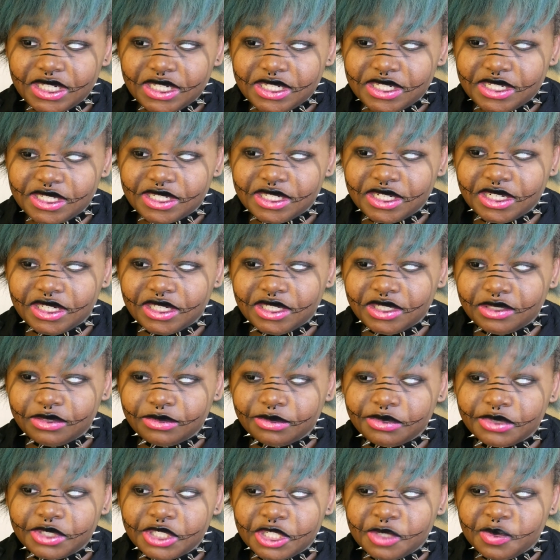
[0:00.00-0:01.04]
So,
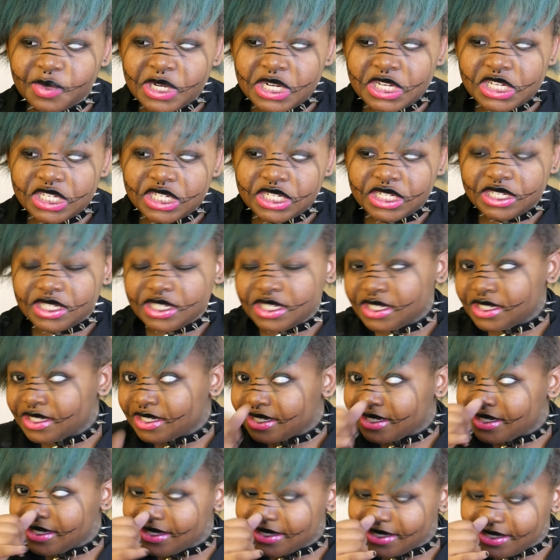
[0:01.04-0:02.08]
conspiracies.
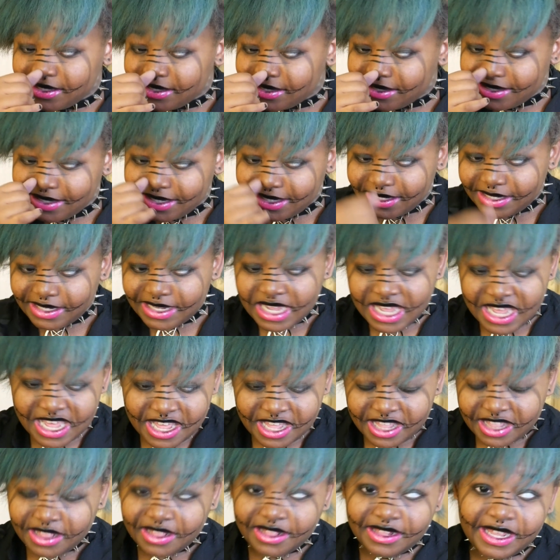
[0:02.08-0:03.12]

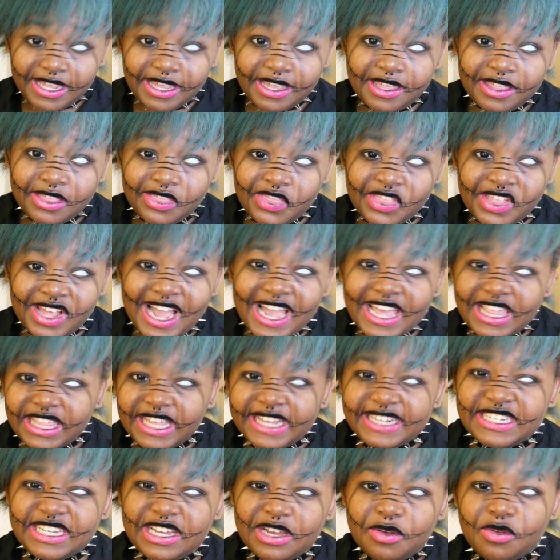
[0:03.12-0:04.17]
Like, I
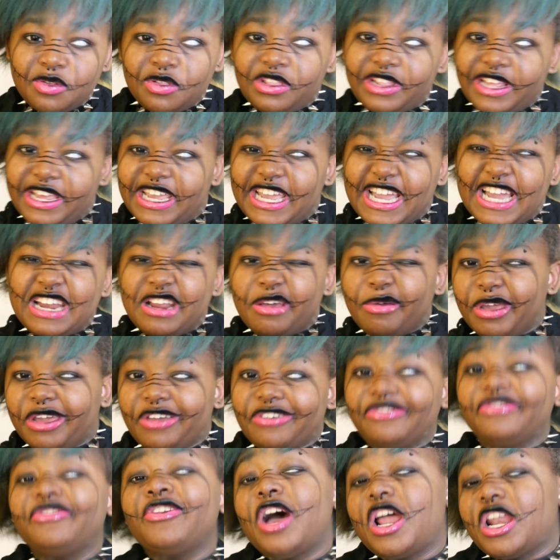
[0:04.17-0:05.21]
like to, like, kind of make
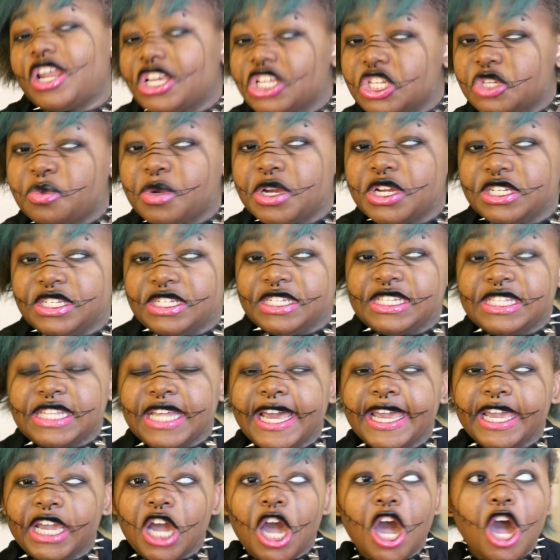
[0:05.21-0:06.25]
fun conspiracies,
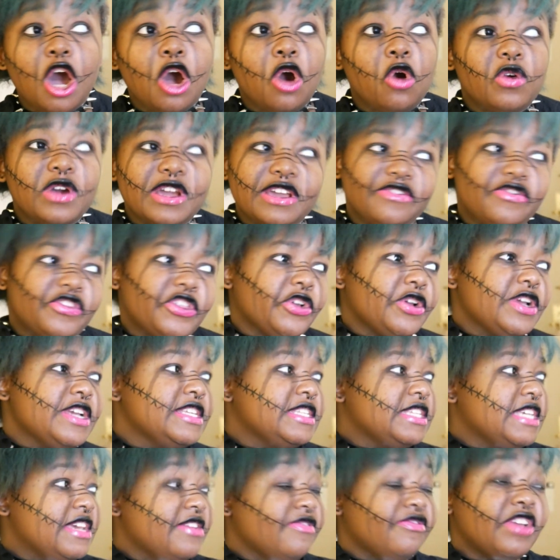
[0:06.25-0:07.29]
like,
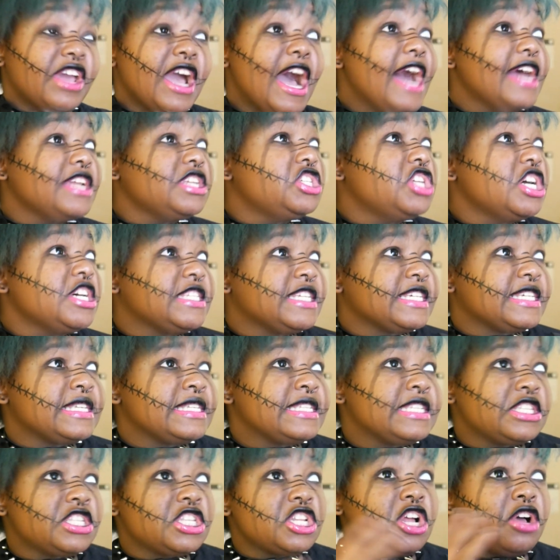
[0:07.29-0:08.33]
if God does it,
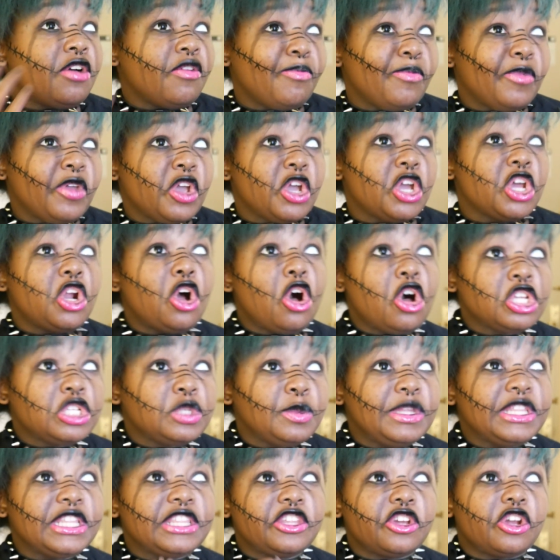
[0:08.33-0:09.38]
because that could also
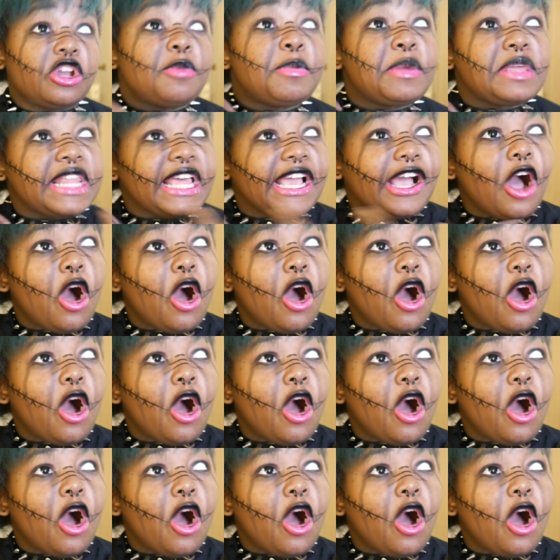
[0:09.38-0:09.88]
mean that there could be, like,